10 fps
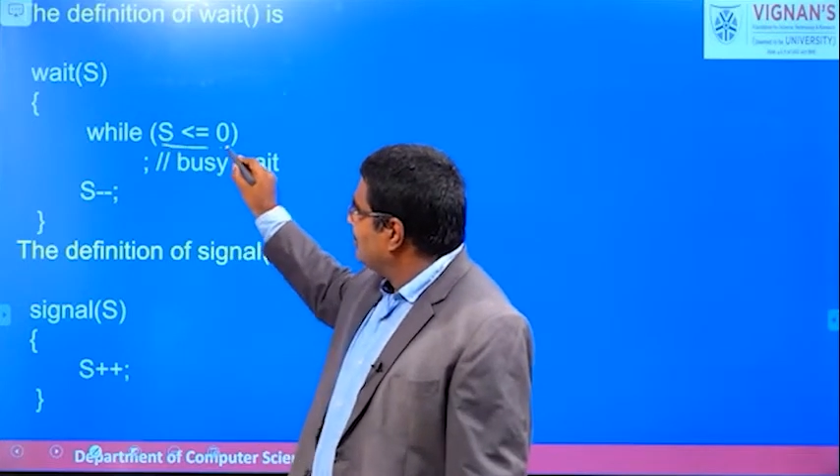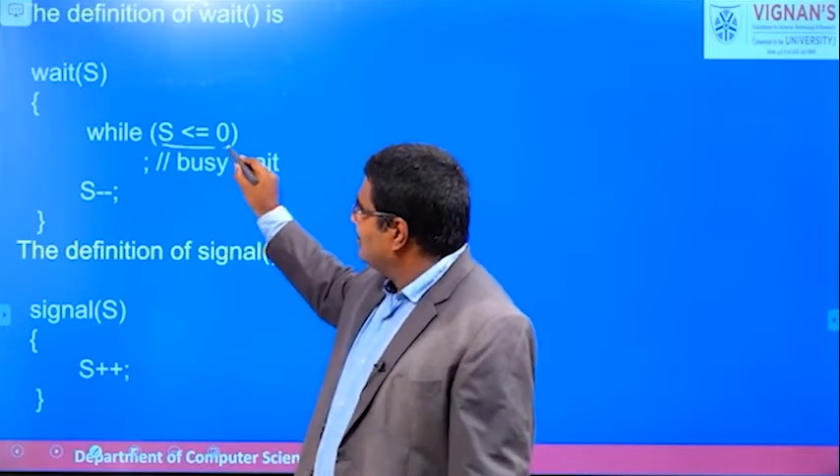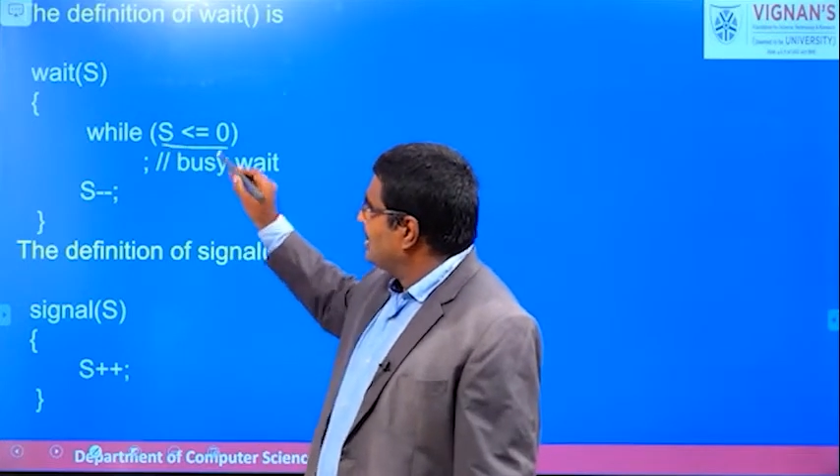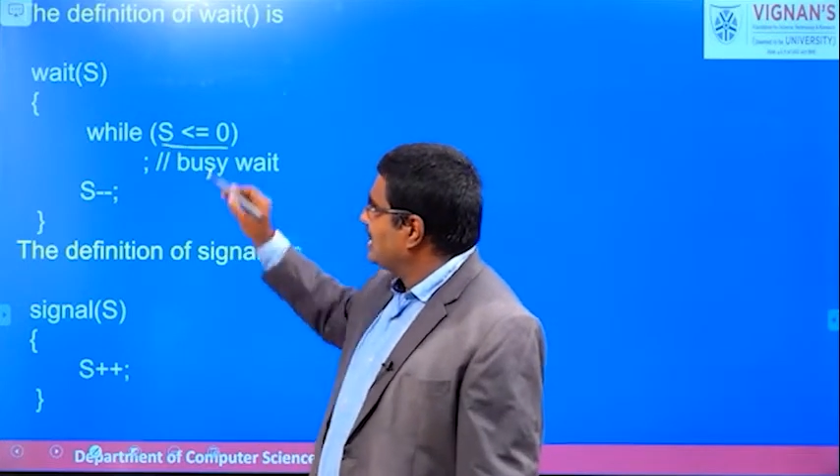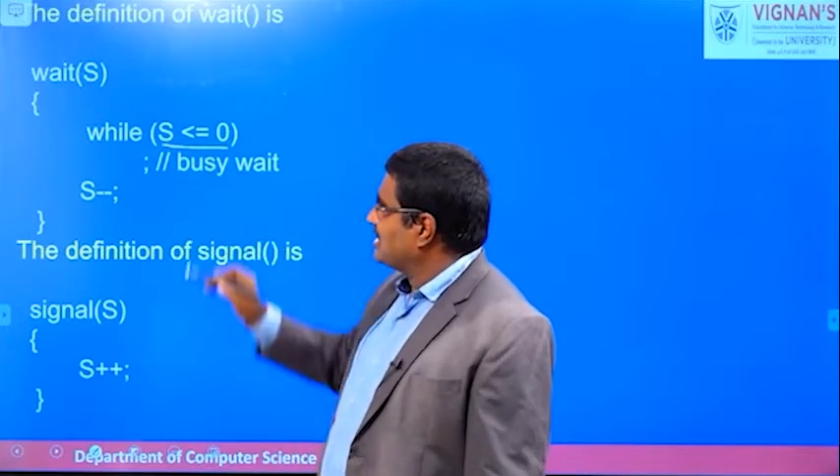
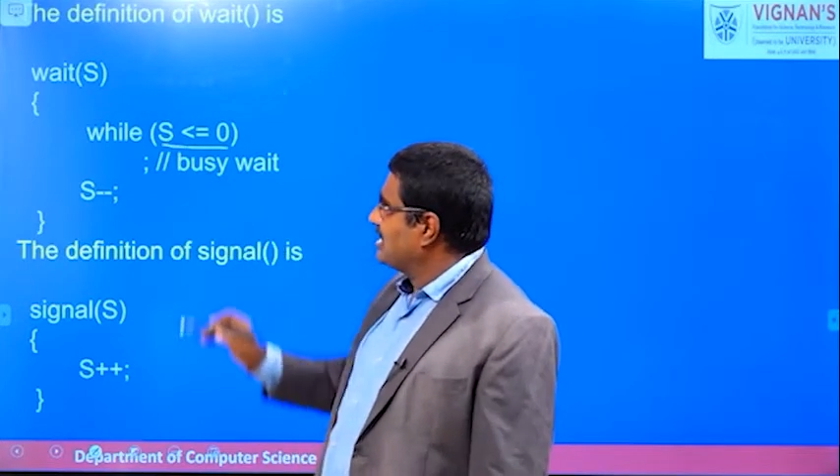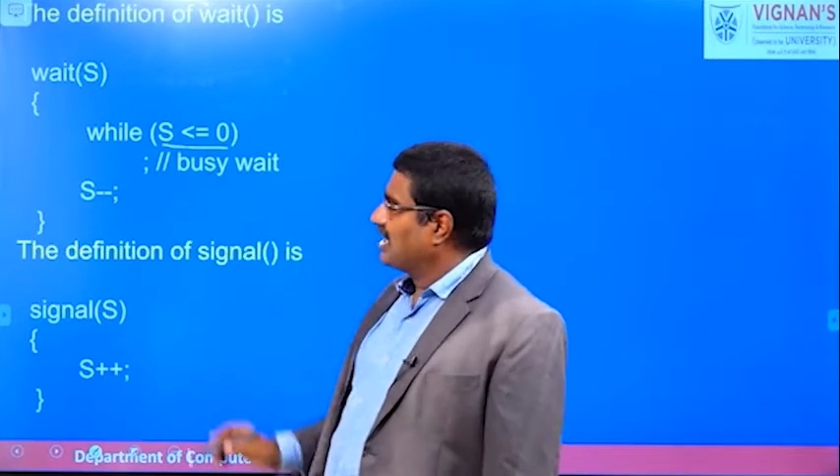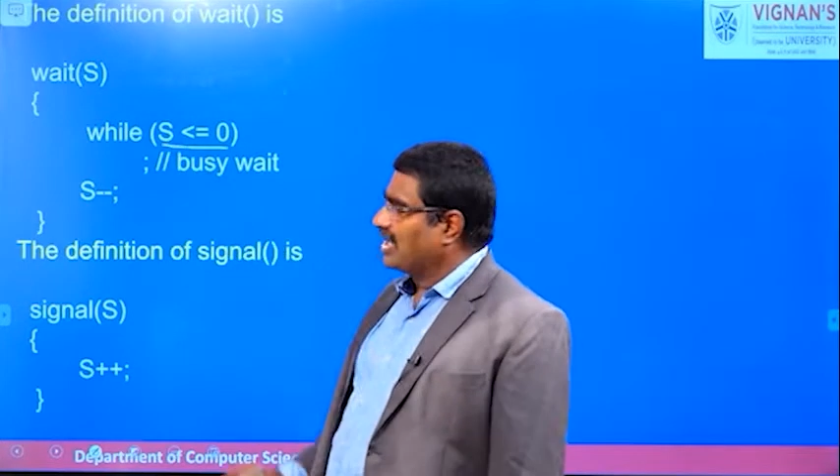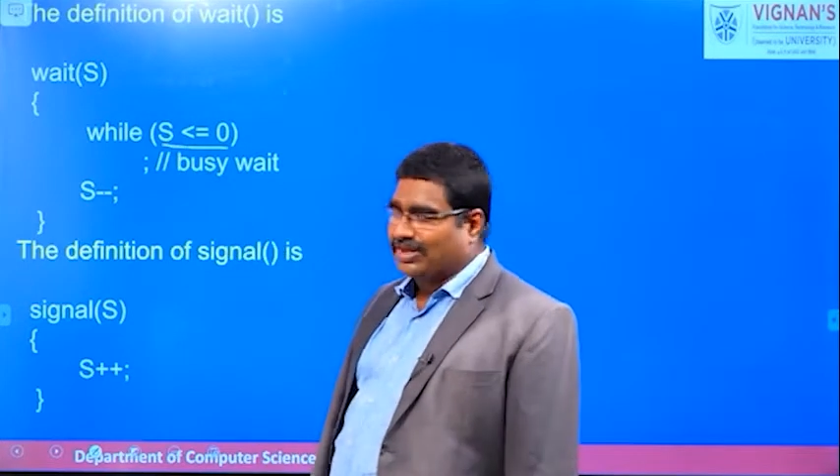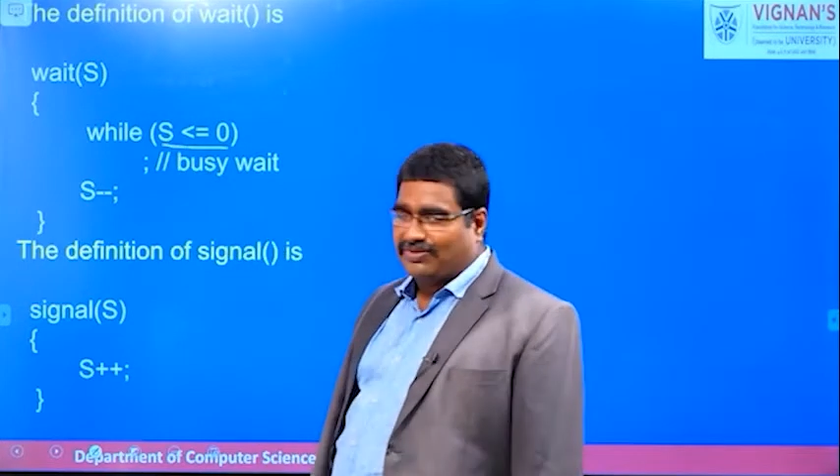is less than
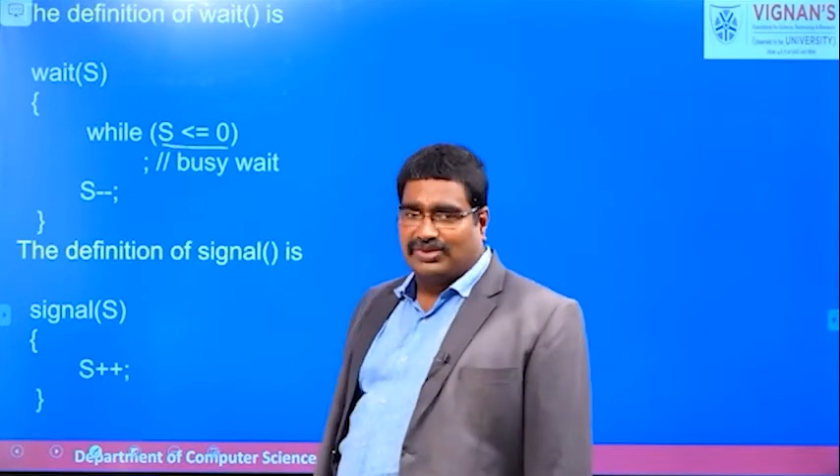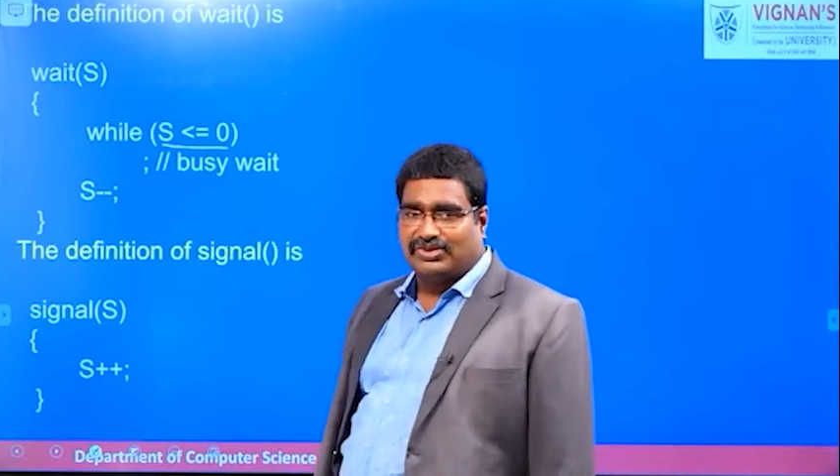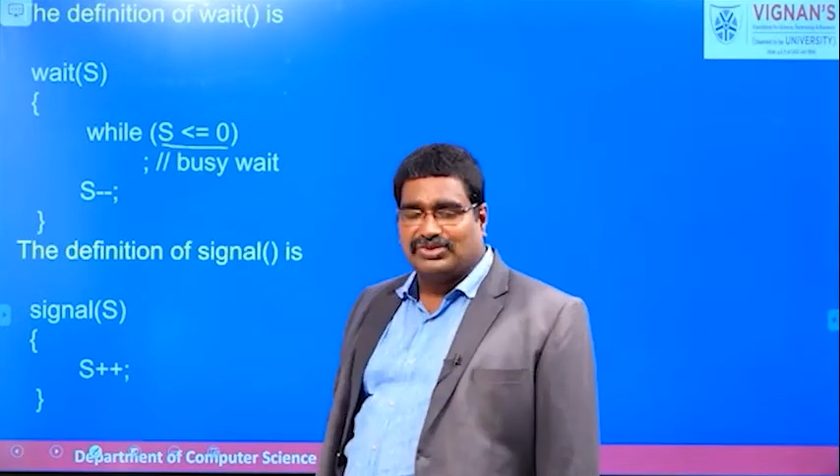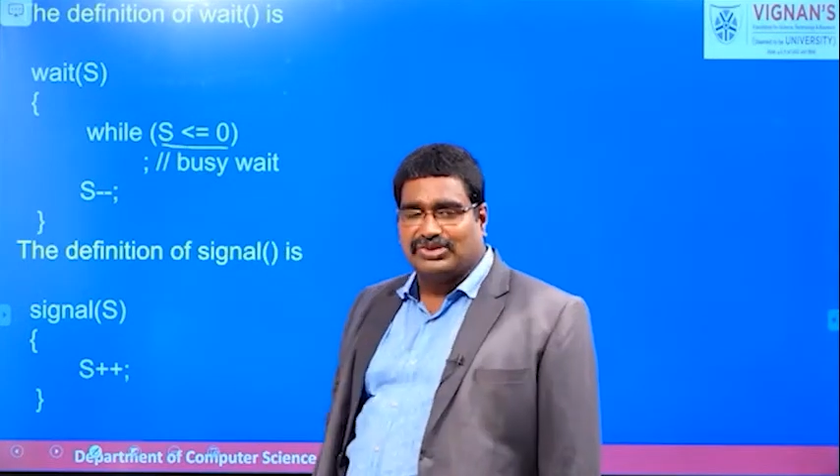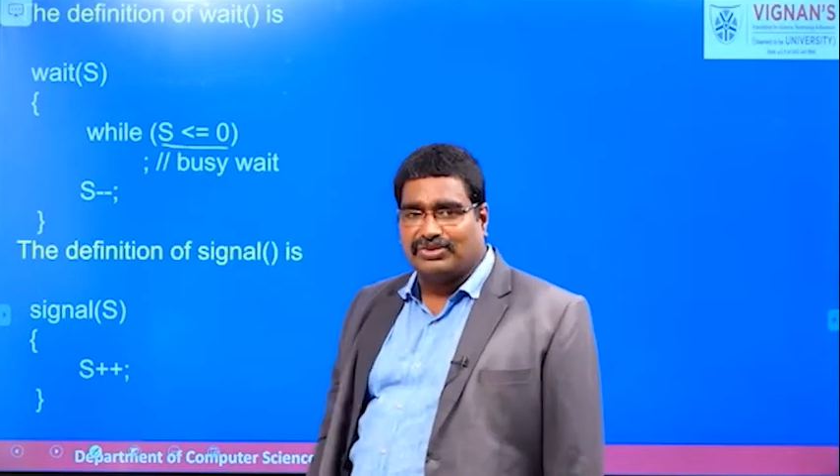or equal
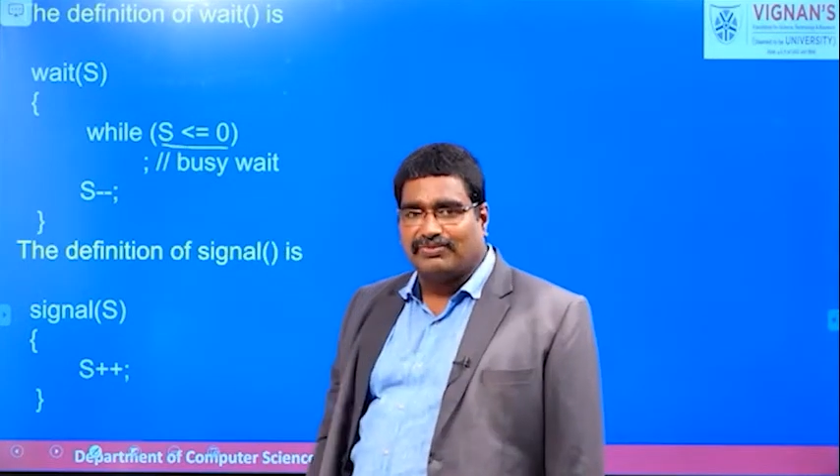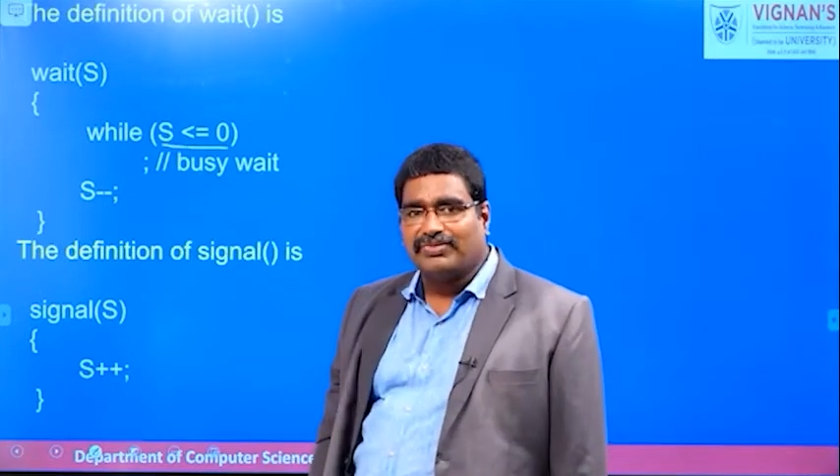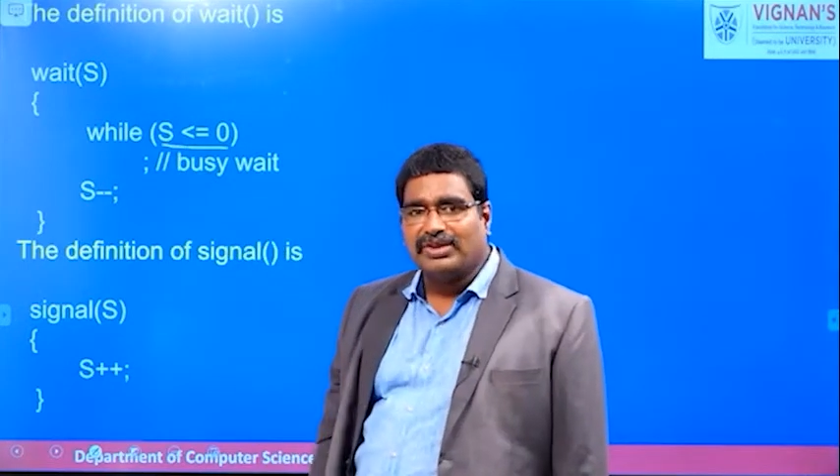to 0.